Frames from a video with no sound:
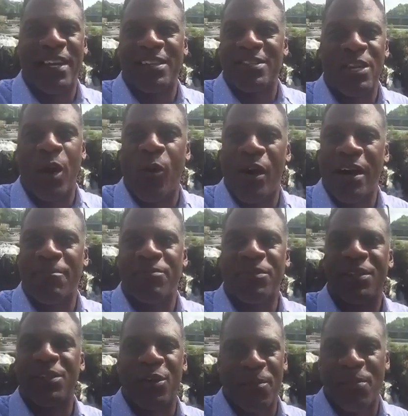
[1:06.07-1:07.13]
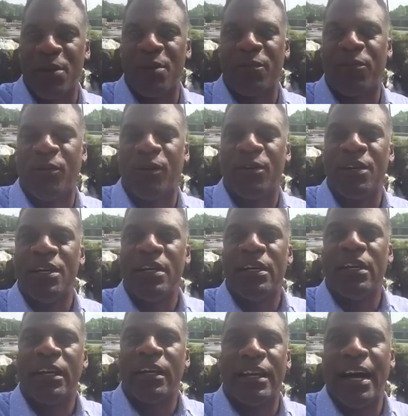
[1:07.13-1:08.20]
Because you know what? You're beautiful.
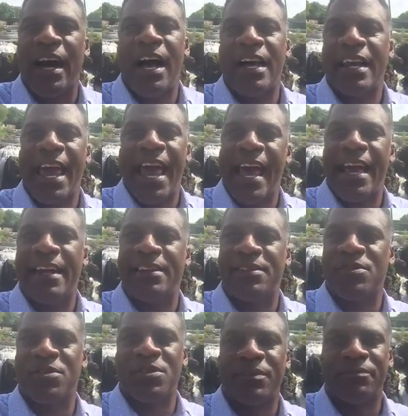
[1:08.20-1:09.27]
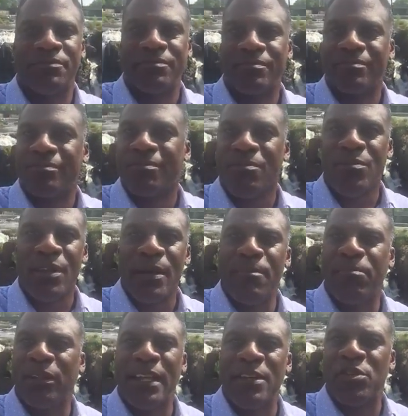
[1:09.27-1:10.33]
God has
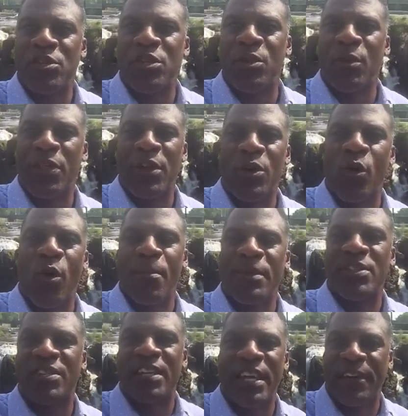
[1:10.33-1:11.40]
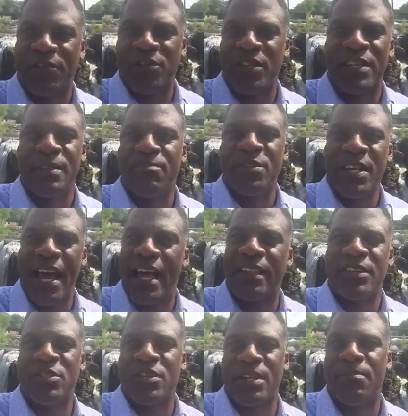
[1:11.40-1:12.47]
blessed you with enormous gifts and
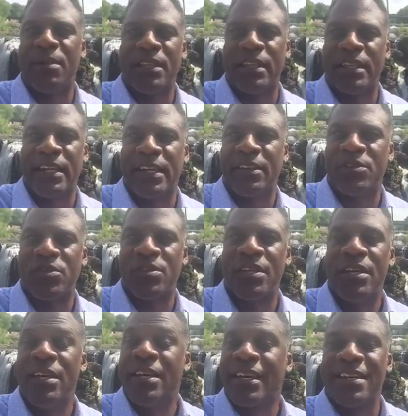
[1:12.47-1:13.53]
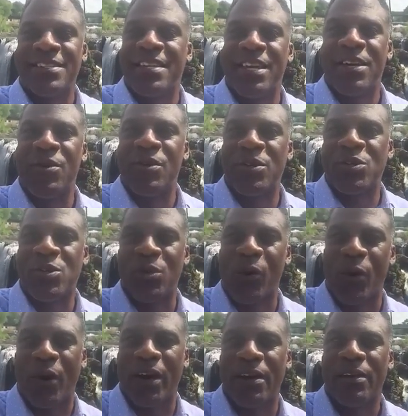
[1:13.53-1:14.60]
talents and abilities. Continue to
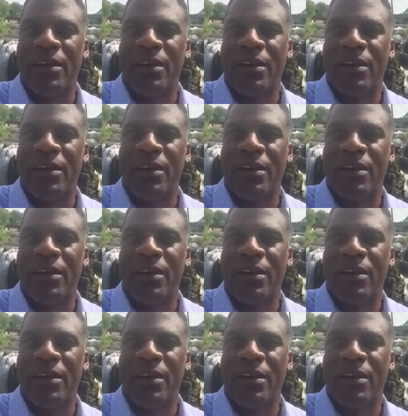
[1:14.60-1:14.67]
soar.